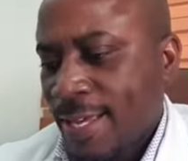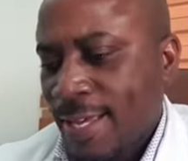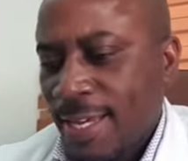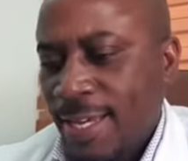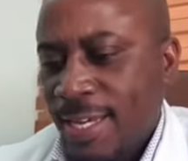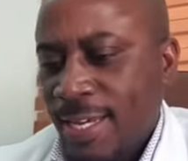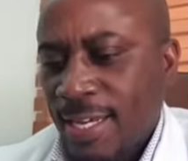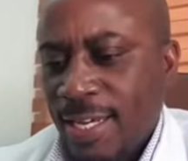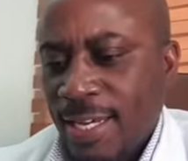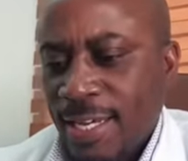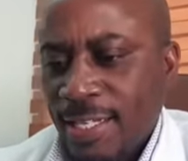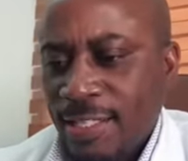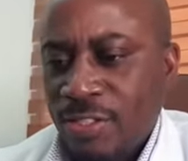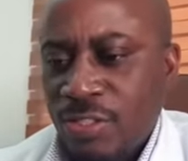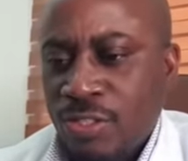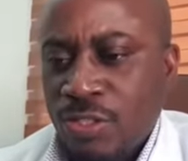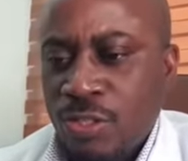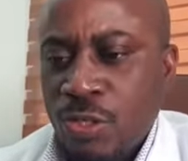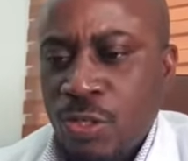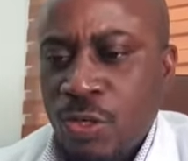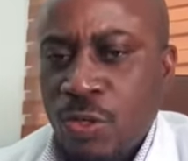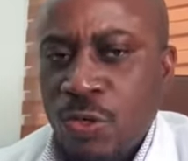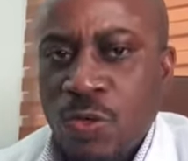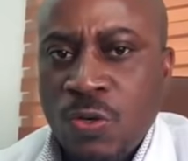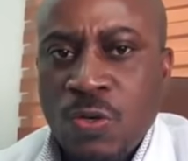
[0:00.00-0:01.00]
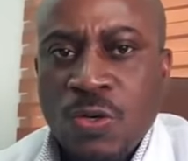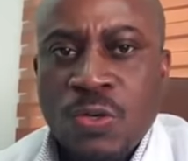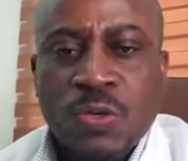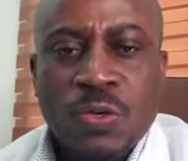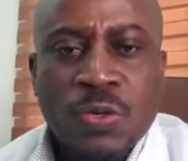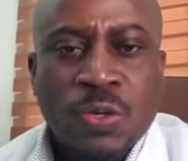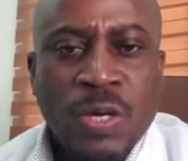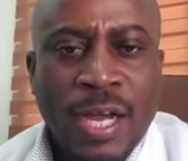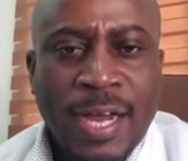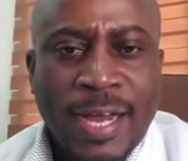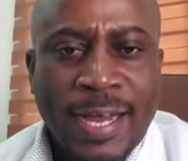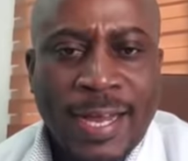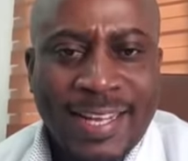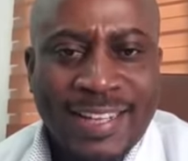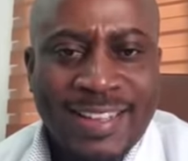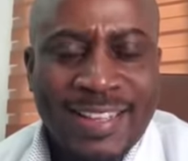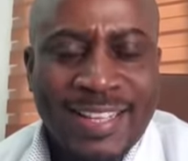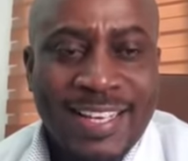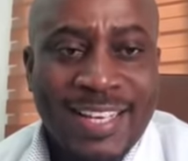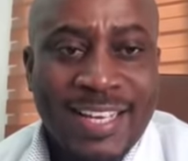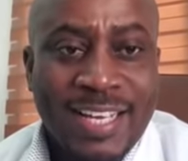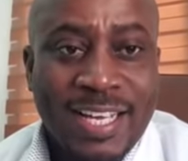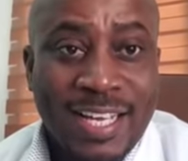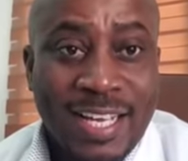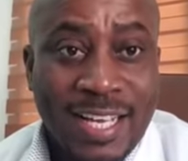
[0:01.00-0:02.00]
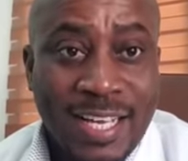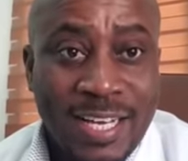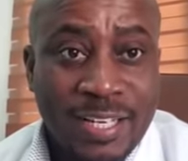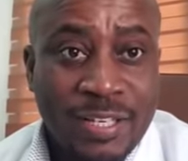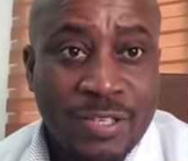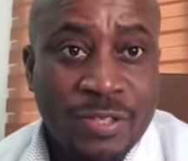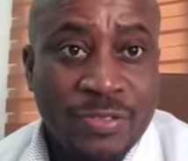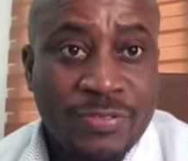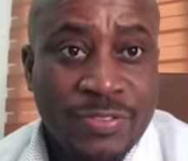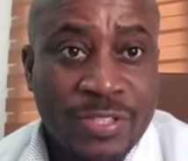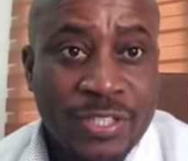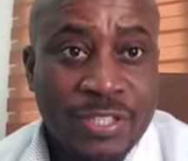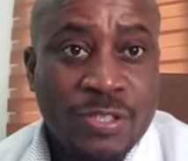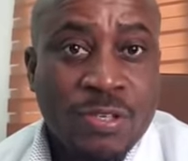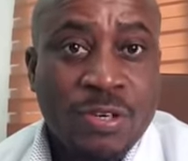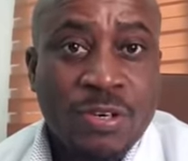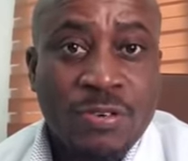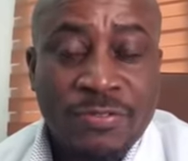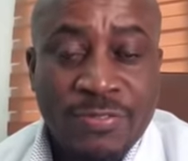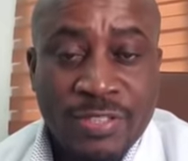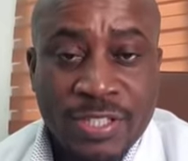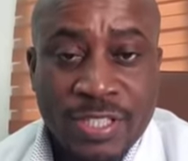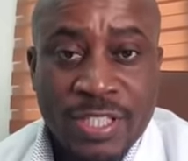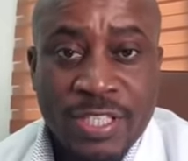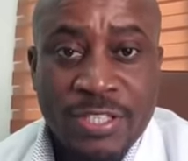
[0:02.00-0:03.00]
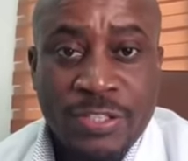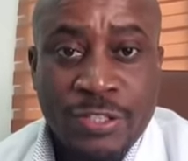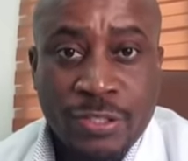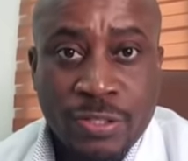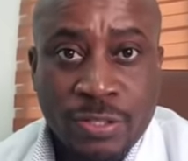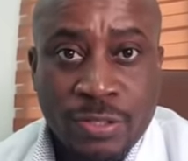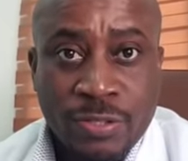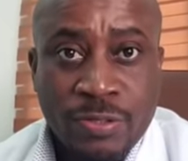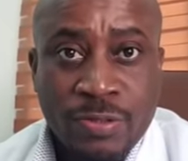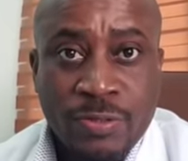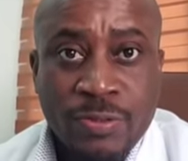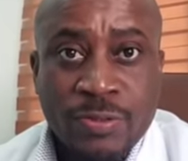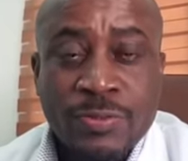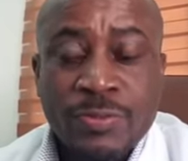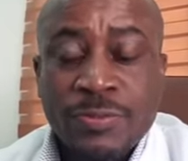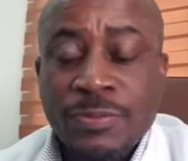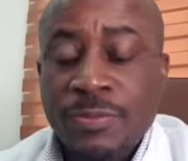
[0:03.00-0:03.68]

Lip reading: And so at the end of this conversation,